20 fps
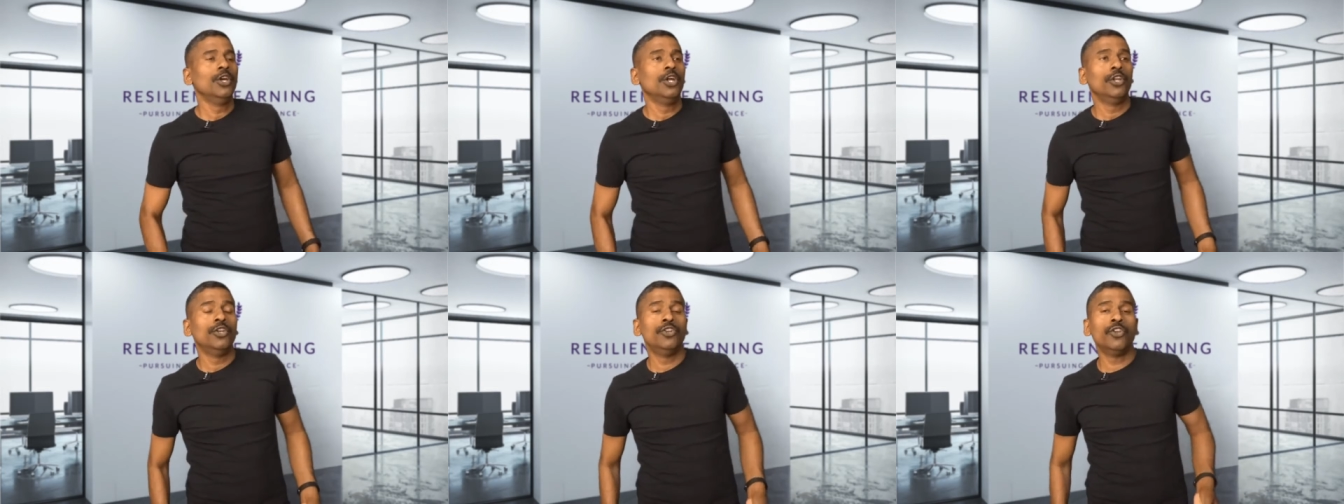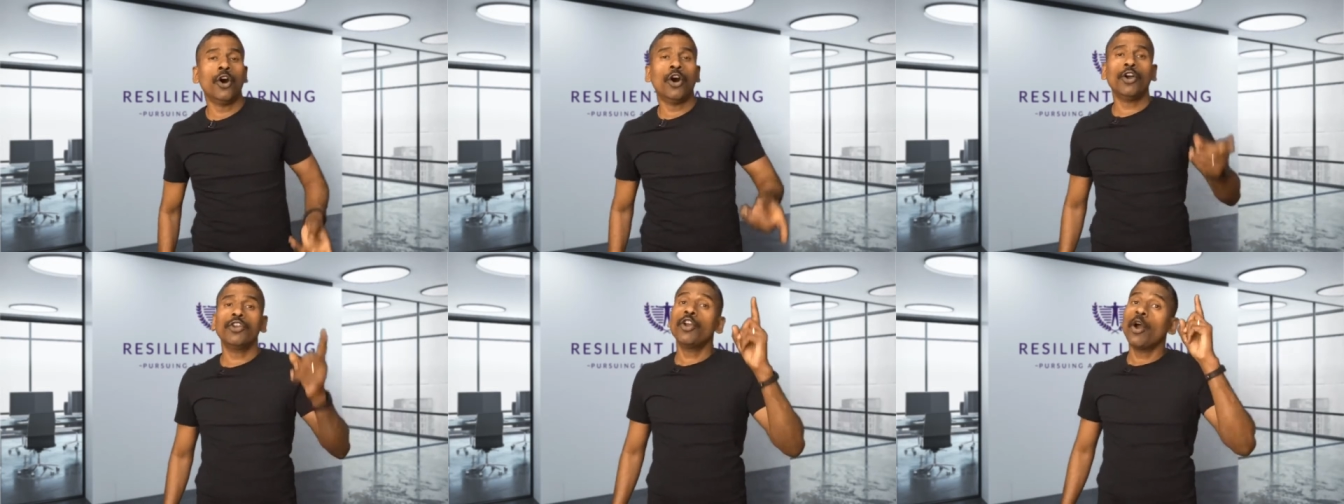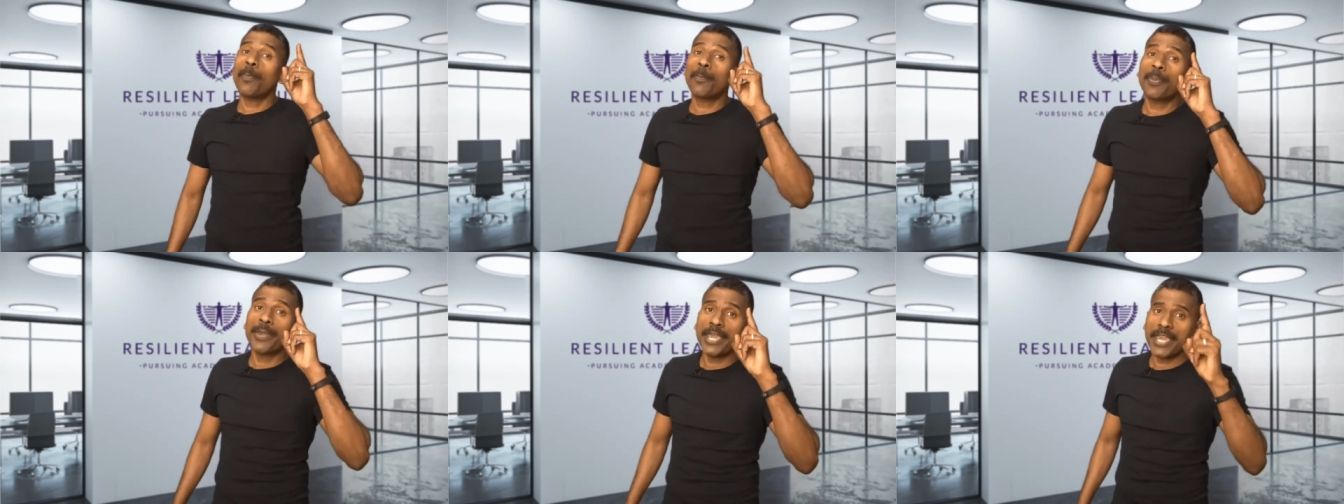nor
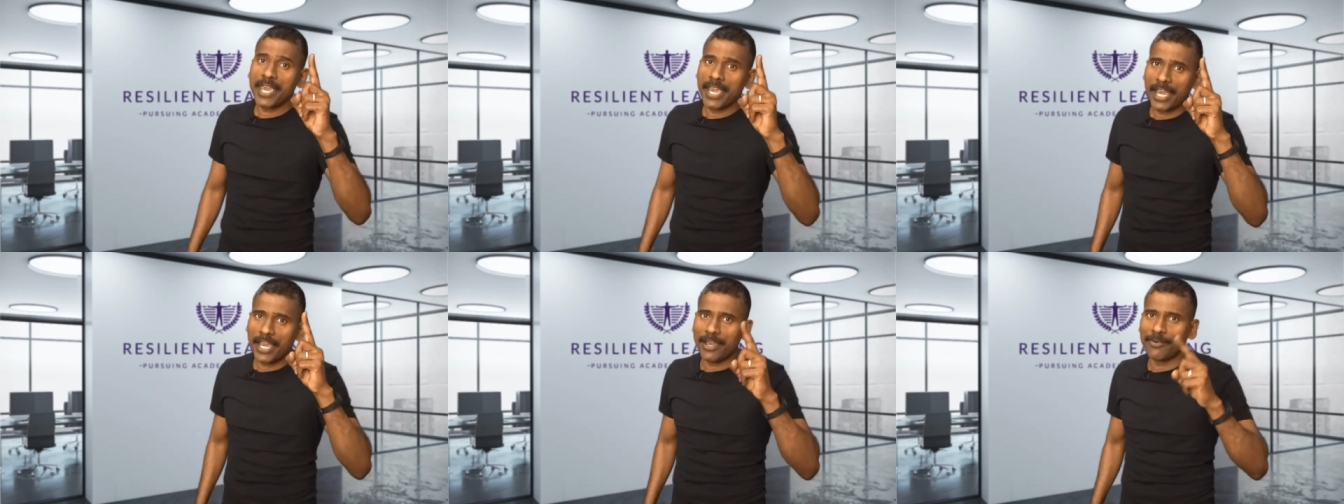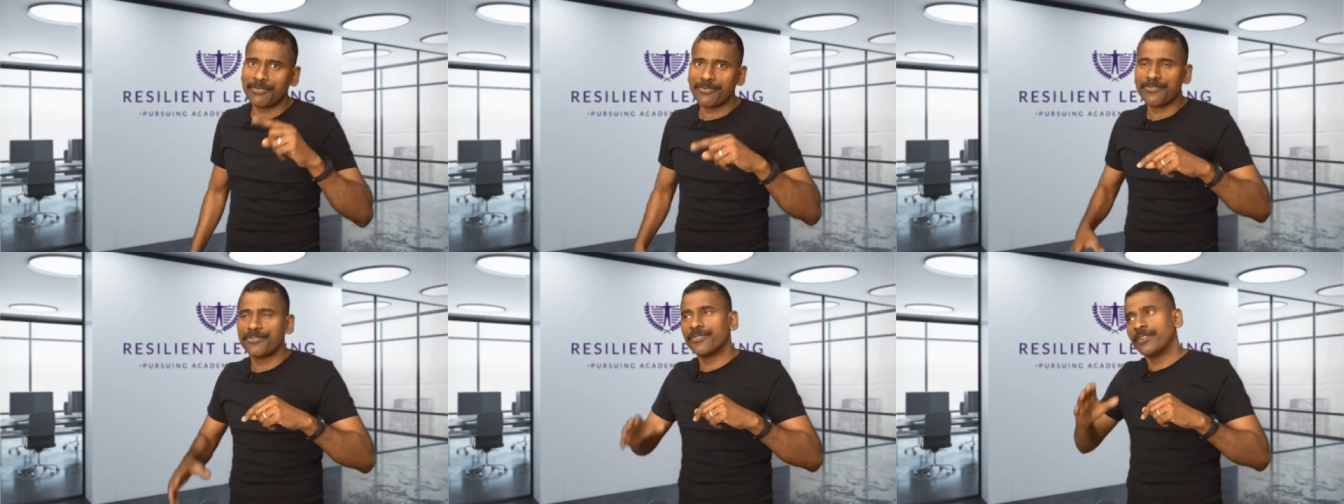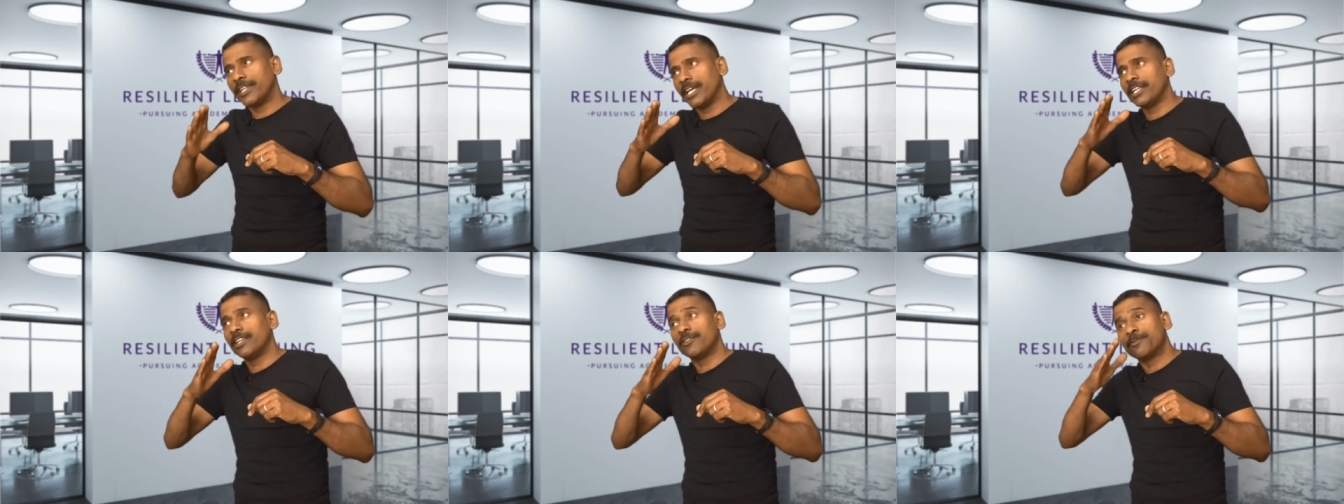your PF,
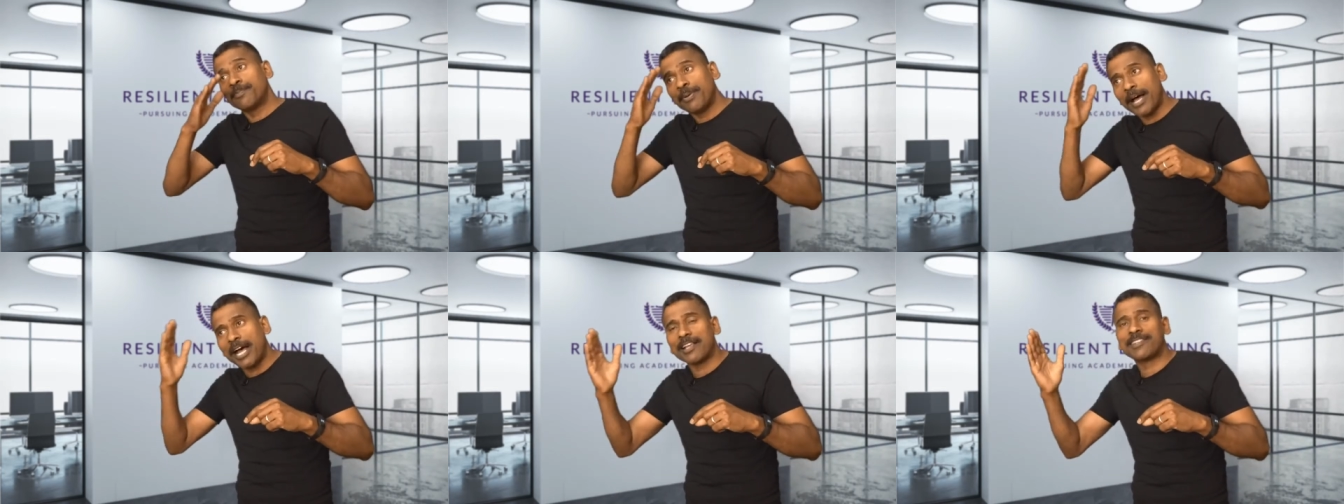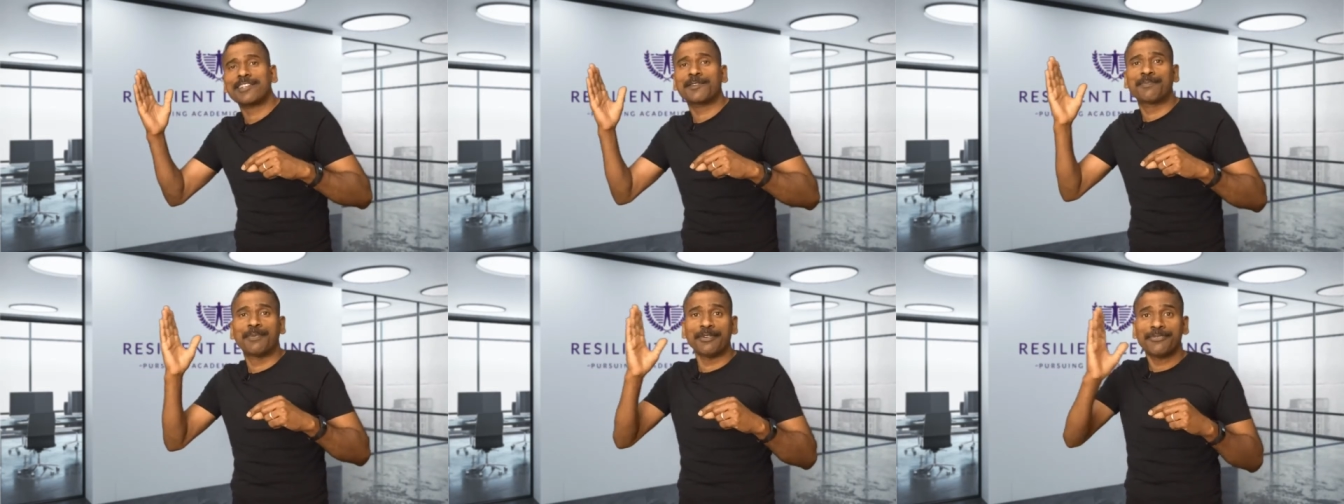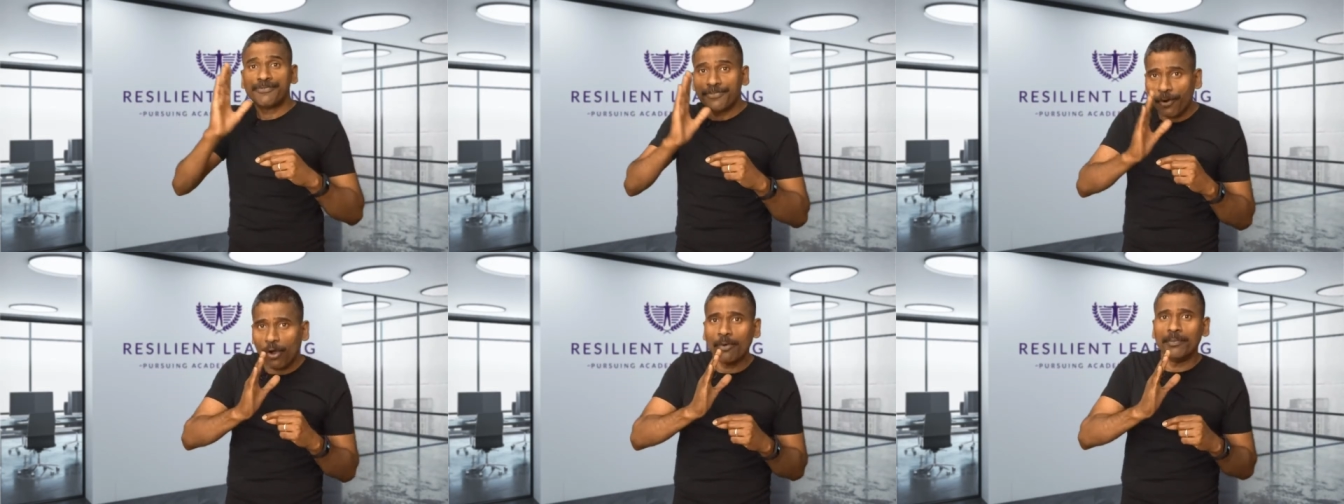that is past
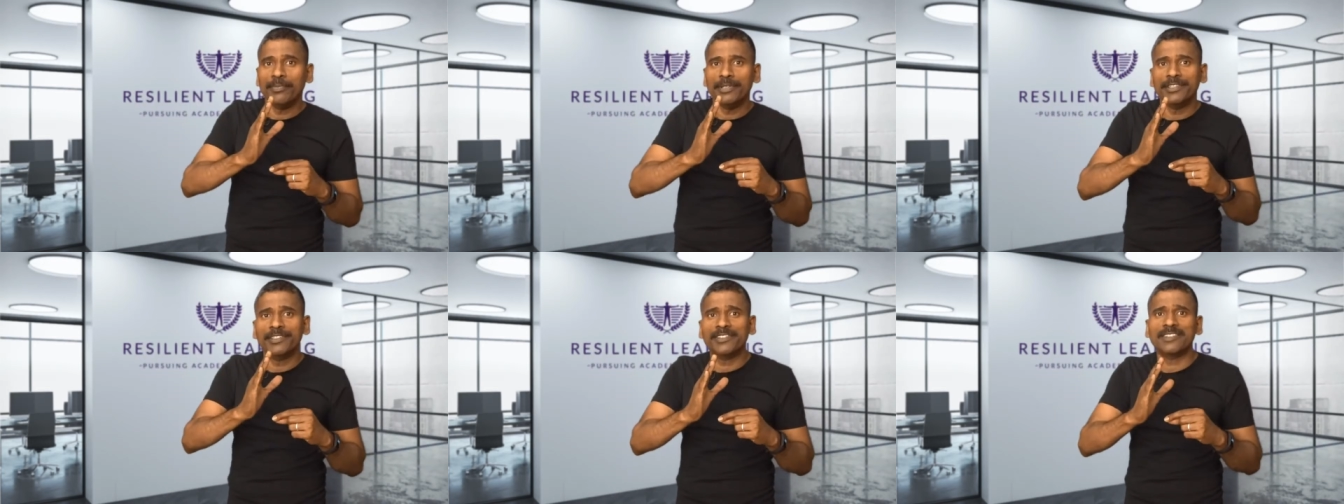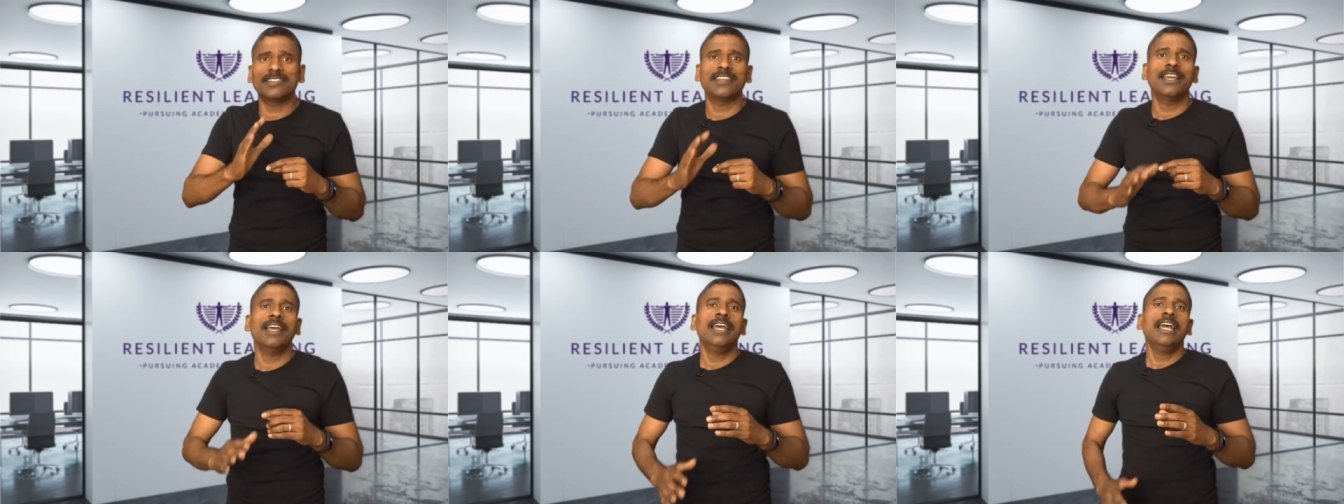performance,